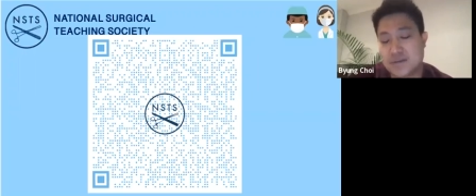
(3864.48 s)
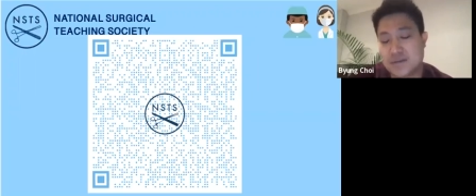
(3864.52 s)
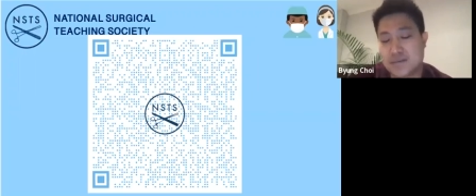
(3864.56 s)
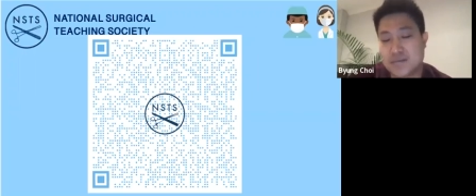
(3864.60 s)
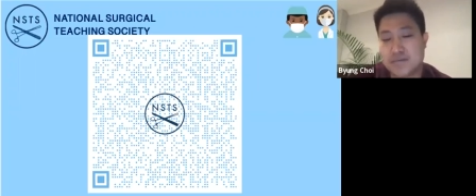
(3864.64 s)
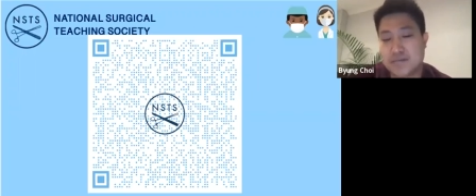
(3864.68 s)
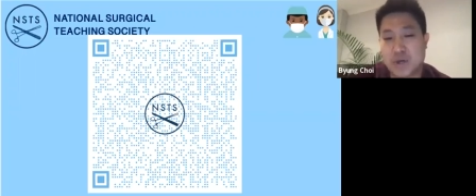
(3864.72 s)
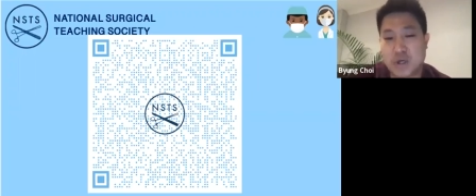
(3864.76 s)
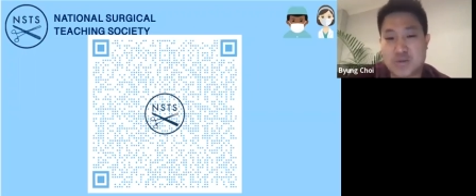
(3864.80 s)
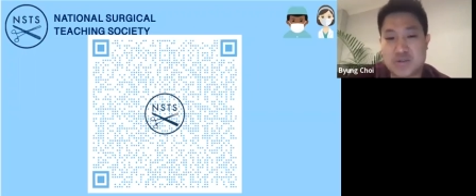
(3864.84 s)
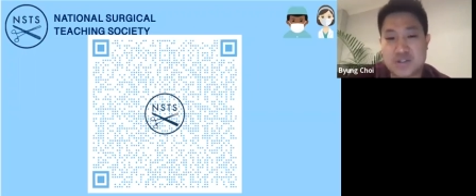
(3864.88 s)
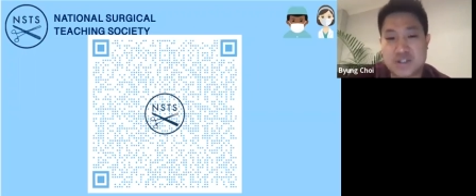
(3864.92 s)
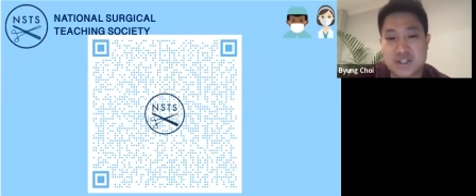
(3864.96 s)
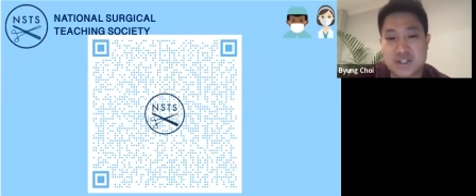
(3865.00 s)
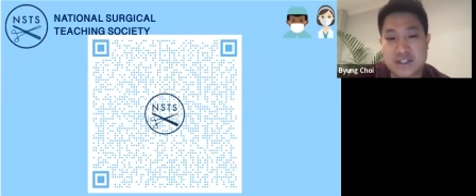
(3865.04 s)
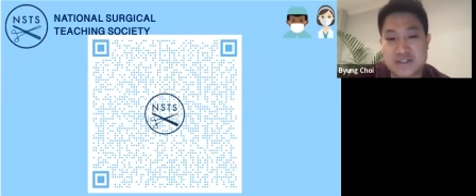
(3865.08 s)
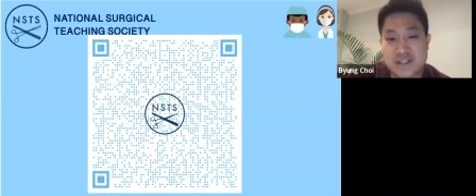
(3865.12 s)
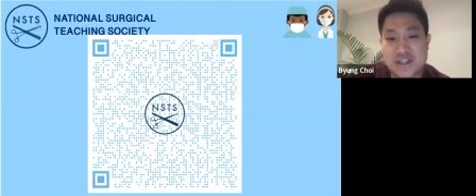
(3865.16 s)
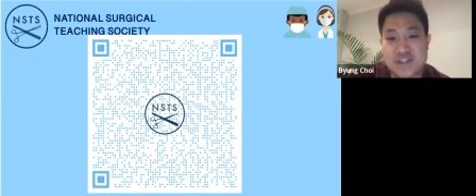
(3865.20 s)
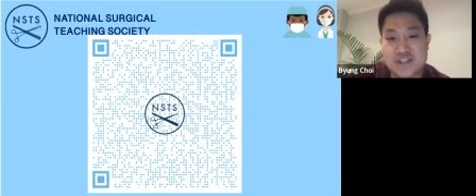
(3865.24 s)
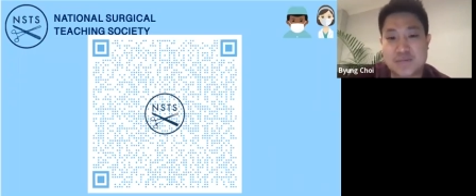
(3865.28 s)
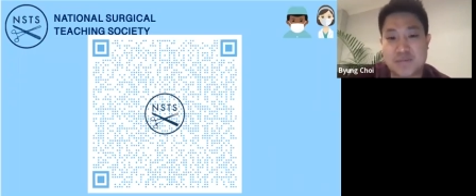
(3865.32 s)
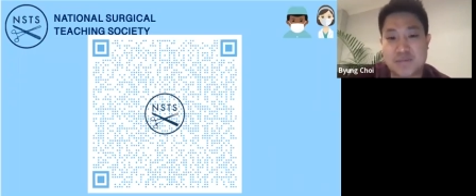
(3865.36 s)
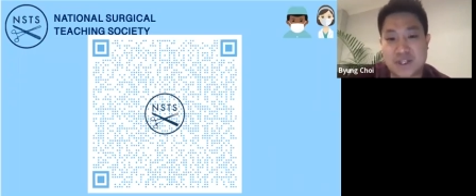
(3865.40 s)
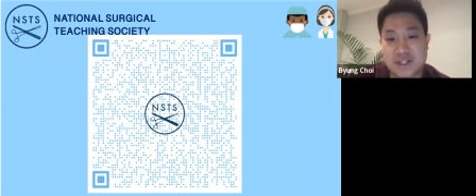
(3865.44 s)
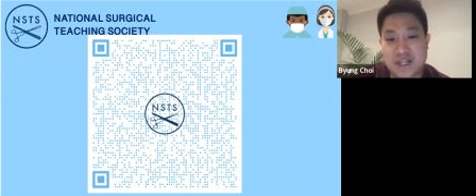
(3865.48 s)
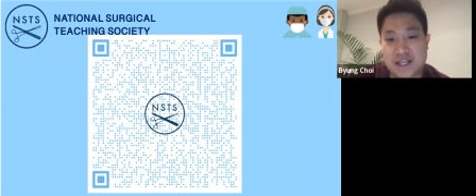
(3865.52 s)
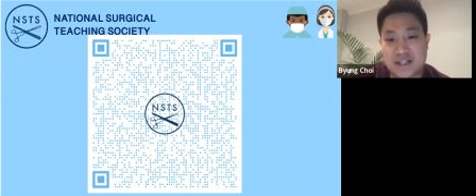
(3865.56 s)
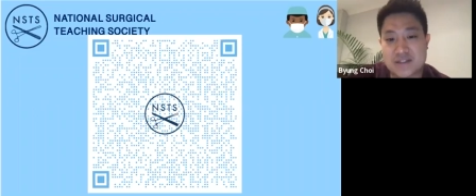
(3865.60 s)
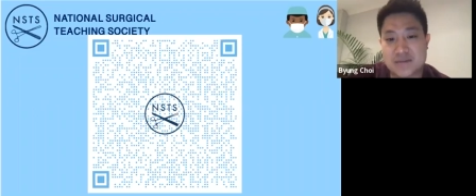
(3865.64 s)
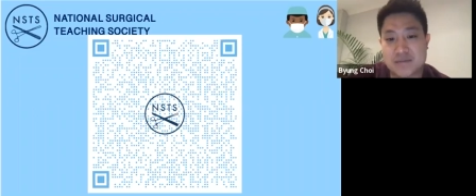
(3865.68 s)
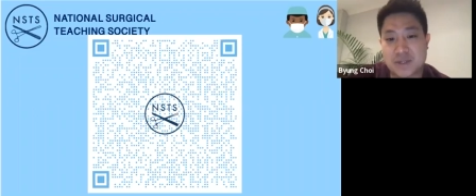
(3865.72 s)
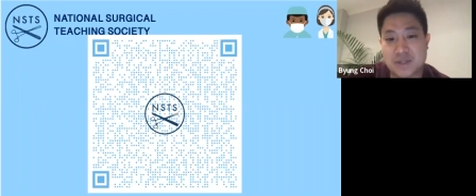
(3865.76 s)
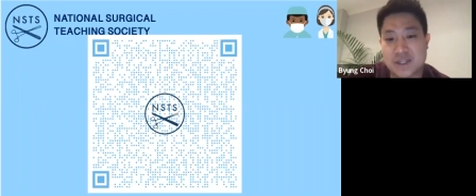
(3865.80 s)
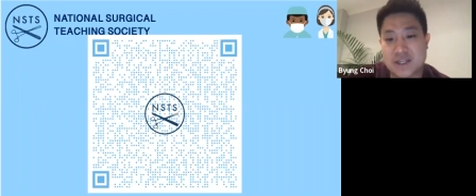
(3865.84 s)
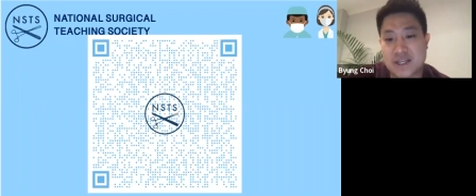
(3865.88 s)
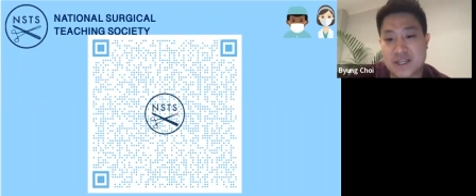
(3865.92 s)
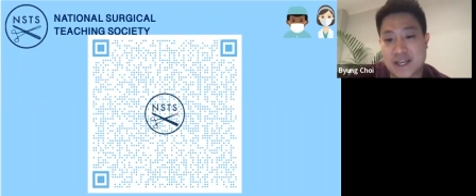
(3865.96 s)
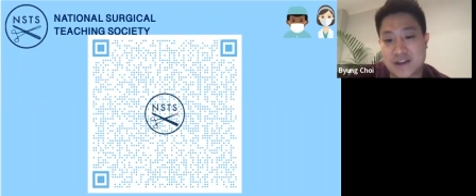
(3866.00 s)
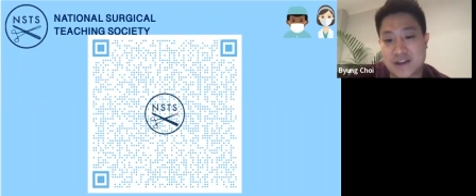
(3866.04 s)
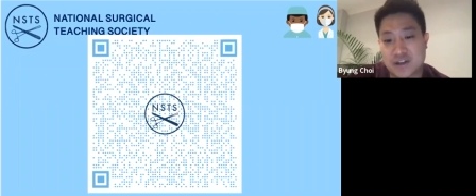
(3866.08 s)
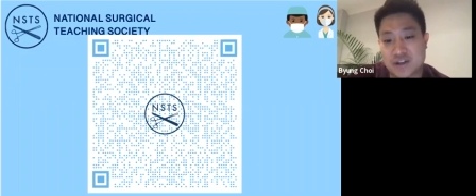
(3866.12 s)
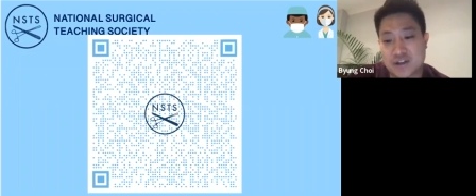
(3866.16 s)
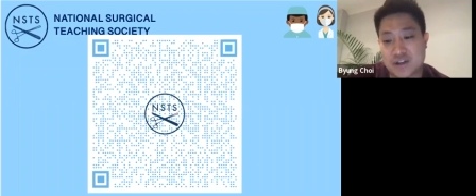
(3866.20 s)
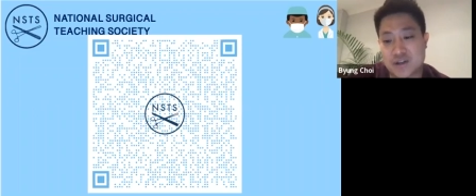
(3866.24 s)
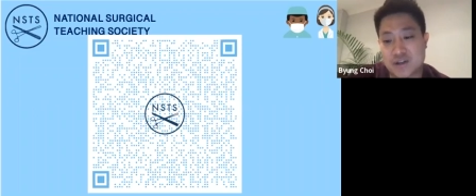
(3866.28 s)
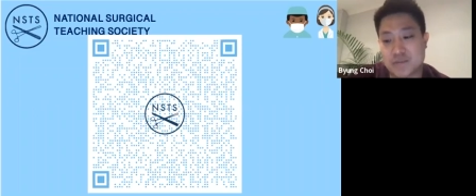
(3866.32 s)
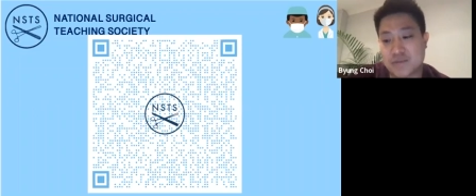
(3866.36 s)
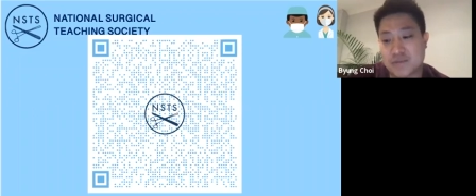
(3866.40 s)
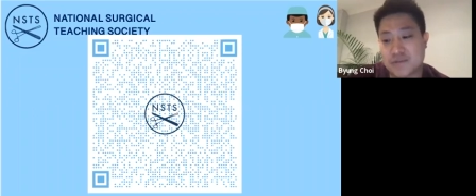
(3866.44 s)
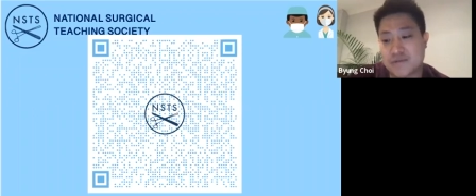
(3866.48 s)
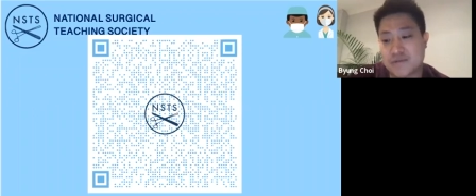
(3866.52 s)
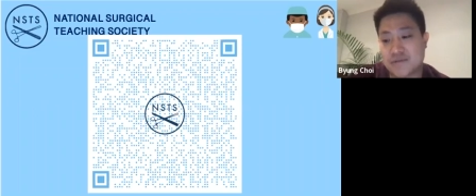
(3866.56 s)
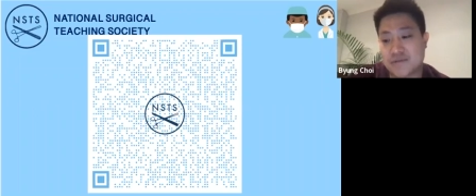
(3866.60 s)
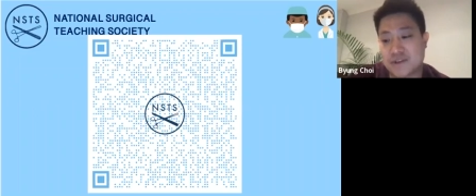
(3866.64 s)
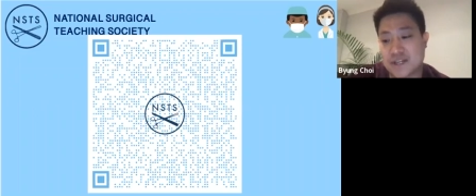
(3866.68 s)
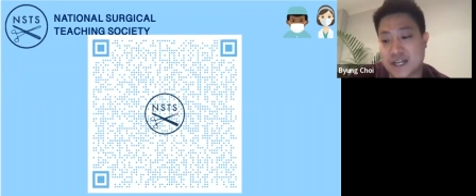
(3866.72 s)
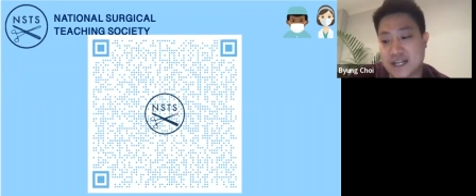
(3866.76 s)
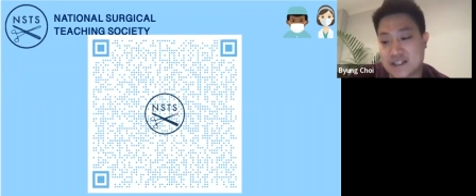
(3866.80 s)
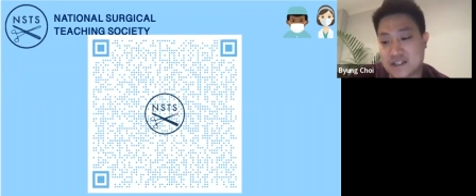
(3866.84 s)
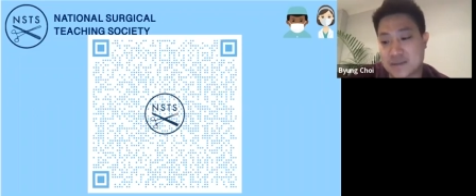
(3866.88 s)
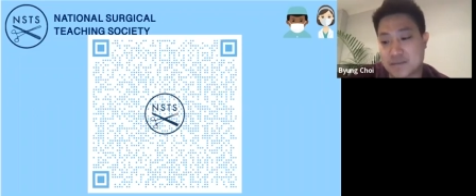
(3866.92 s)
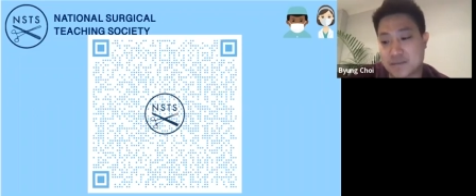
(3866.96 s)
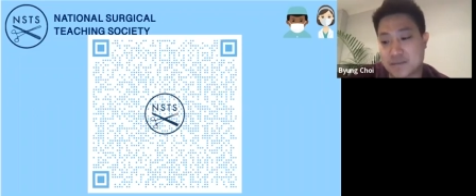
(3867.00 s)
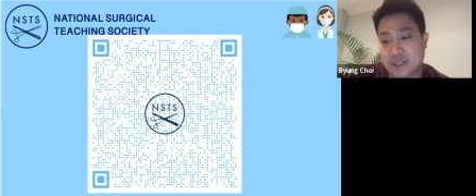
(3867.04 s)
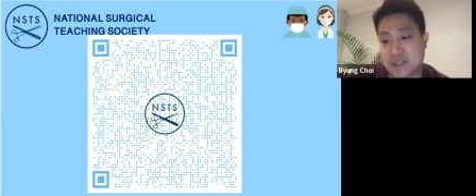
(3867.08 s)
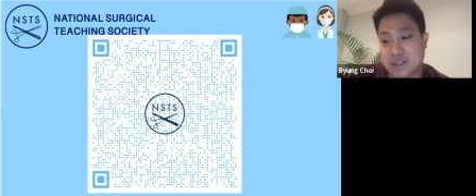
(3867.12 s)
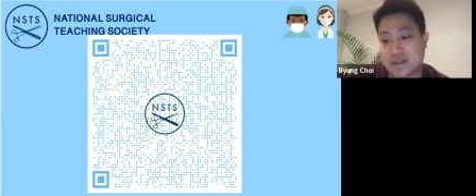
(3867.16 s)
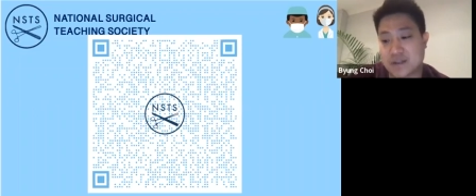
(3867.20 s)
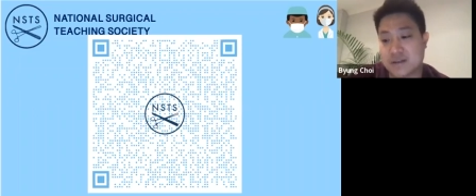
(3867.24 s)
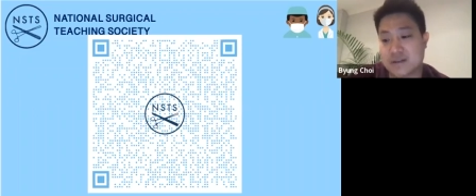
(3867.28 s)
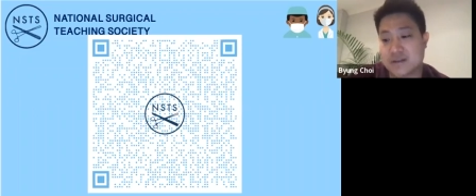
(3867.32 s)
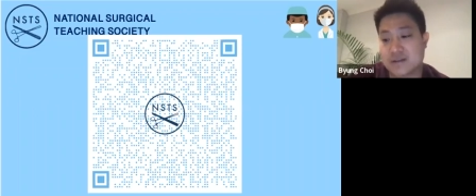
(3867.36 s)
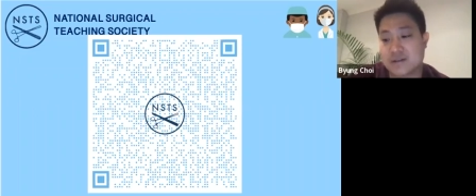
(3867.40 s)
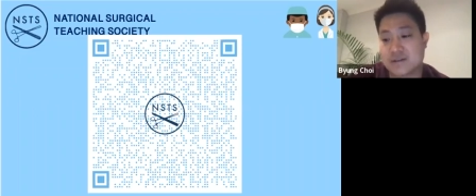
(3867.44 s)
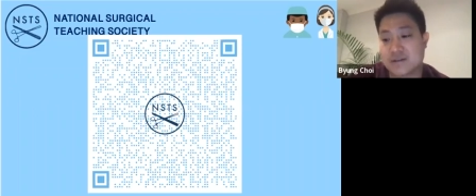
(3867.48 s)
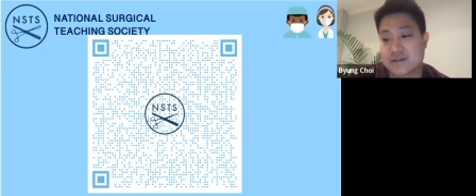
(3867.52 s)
mostly teach me anatomy, Ken Hub for anatomy.